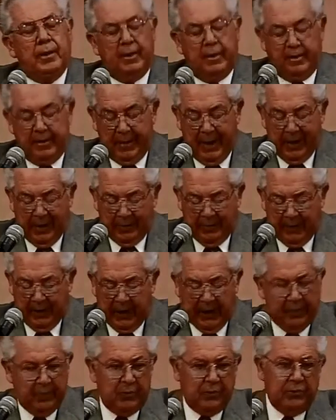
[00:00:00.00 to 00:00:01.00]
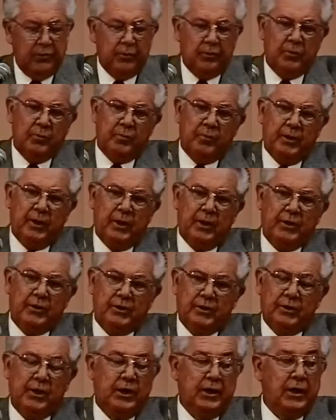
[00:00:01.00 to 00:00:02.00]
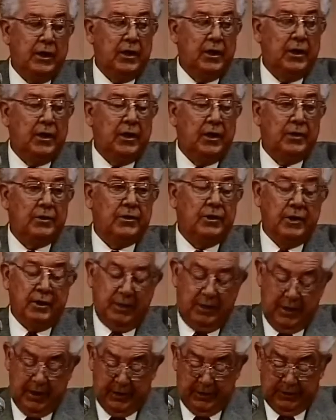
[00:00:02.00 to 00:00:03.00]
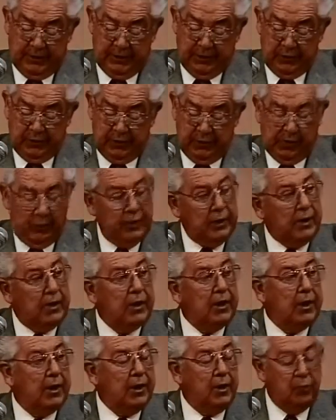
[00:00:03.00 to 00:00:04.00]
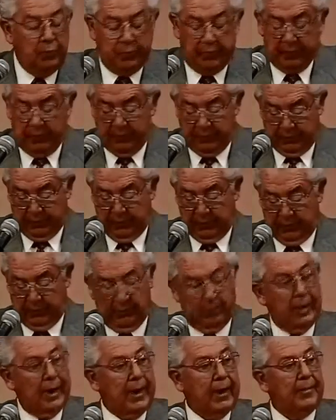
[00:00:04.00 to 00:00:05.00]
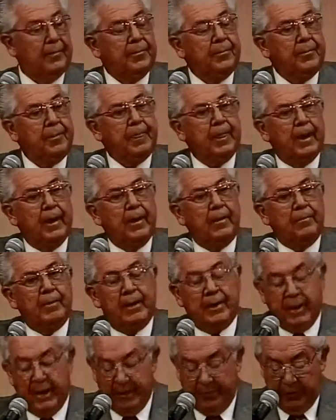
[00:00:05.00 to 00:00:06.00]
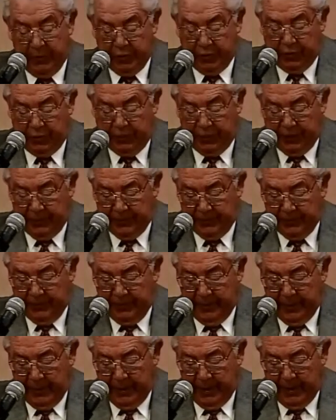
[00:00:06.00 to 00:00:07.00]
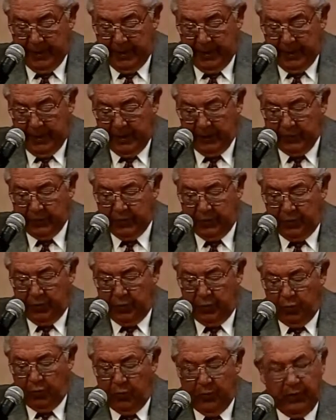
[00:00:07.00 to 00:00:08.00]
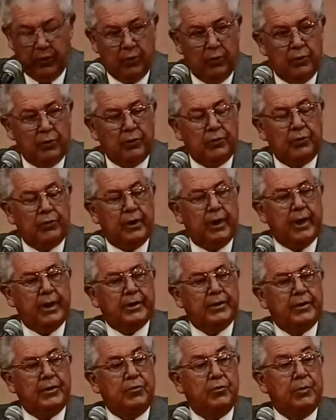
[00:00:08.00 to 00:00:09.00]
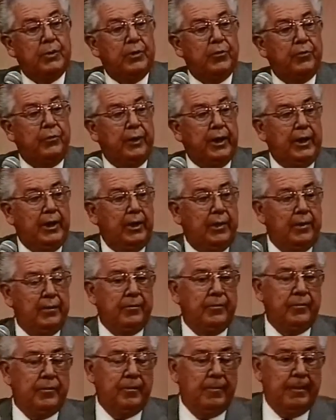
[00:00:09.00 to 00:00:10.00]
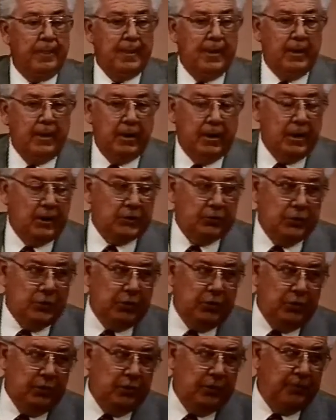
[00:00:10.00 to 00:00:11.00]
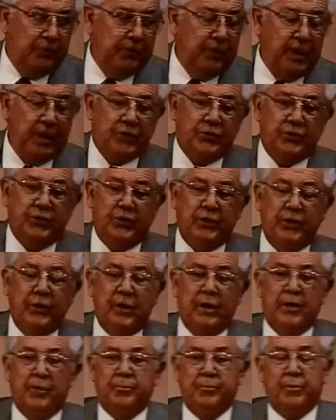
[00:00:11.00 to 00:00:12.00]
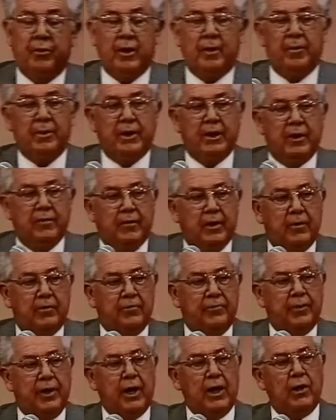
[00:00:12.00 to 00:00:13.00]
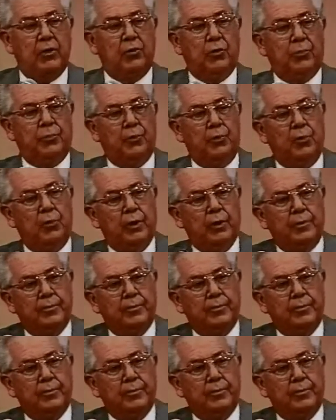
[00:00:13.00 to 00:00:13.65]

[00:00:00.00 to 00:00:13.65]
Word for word: not be able to complete a study as intense as we had hoped to, to by, by the end of this year. And so we're going to ask that it be reconstituted for next year and probably give our final report